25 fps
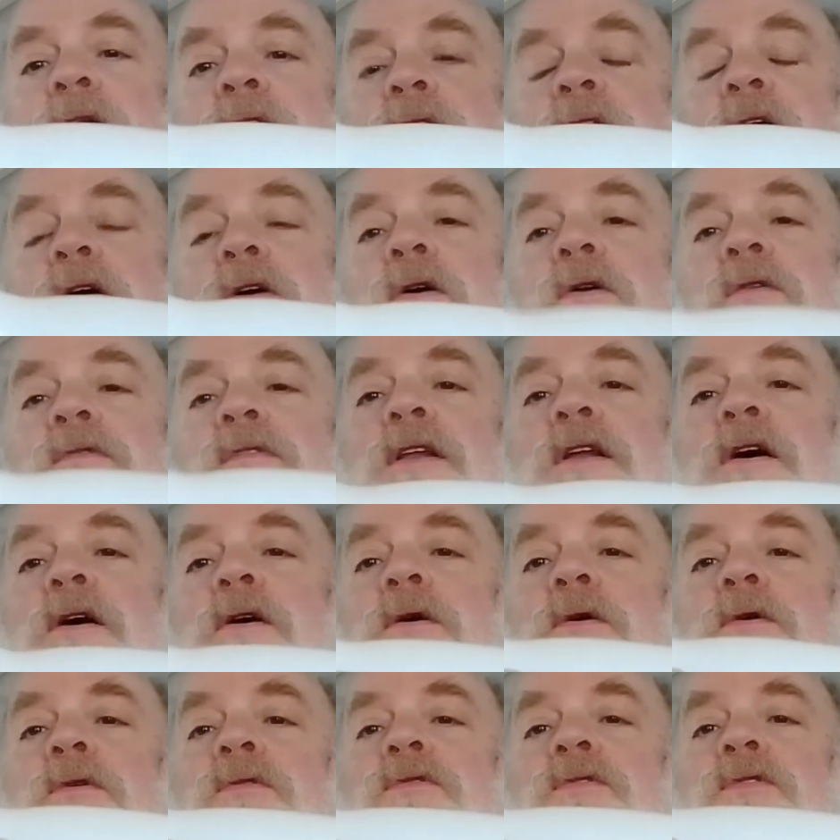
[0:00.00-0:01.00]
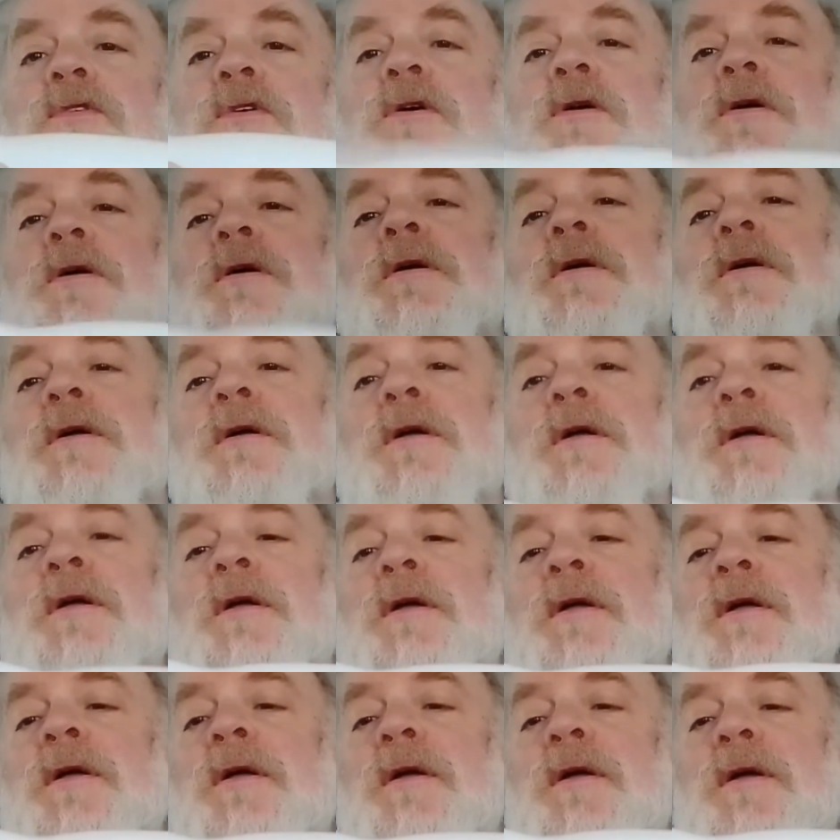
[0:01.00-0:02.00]
the goofy nose.
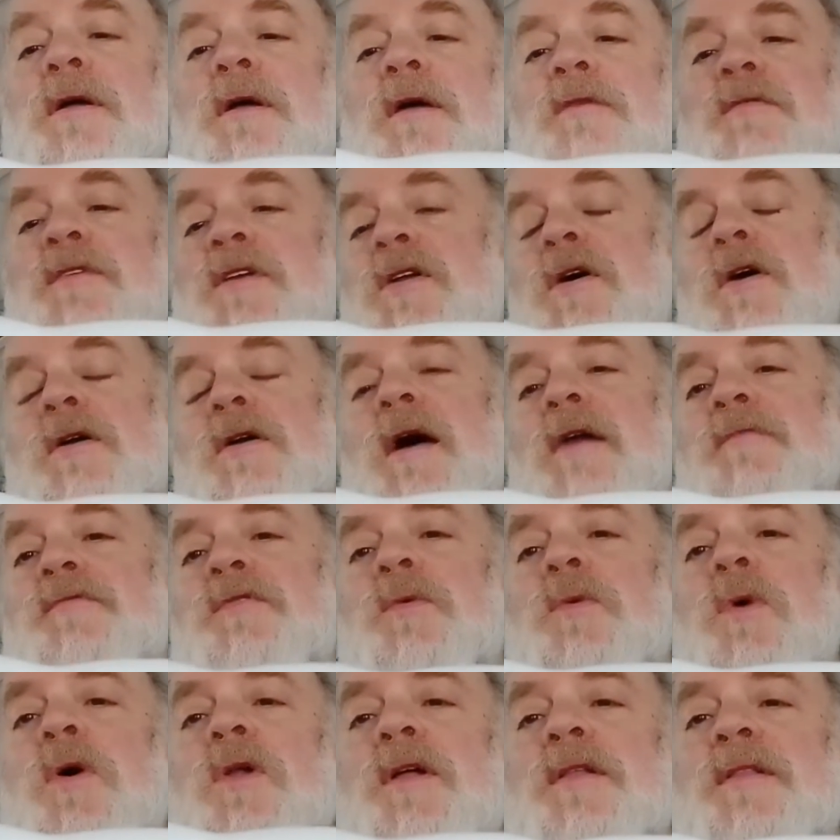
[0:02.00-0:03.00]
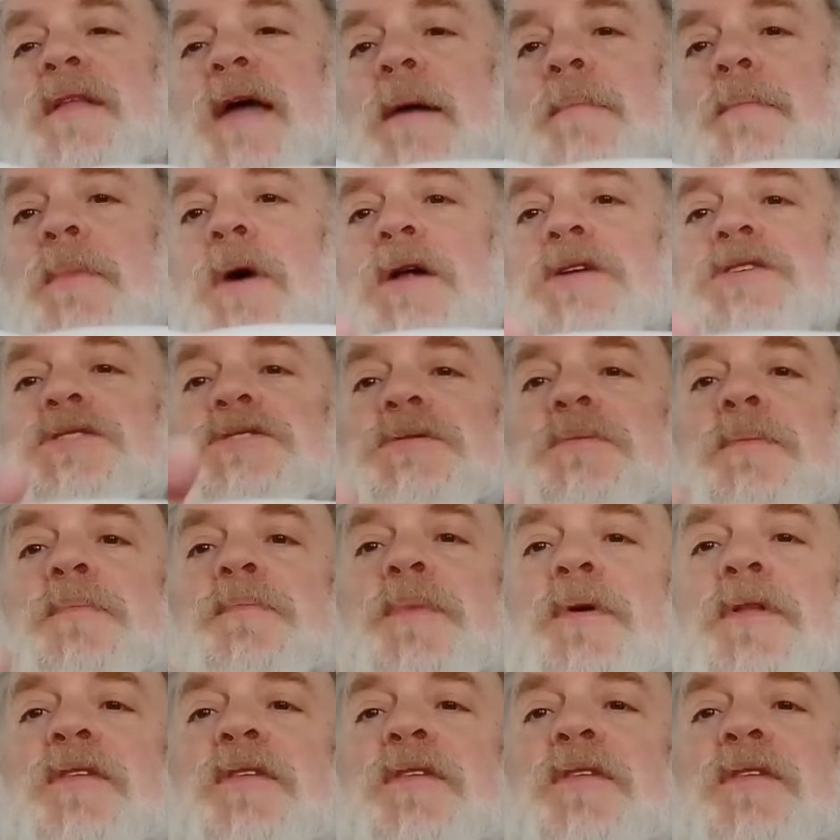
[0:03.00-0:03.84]
You don't have to roll it that much. It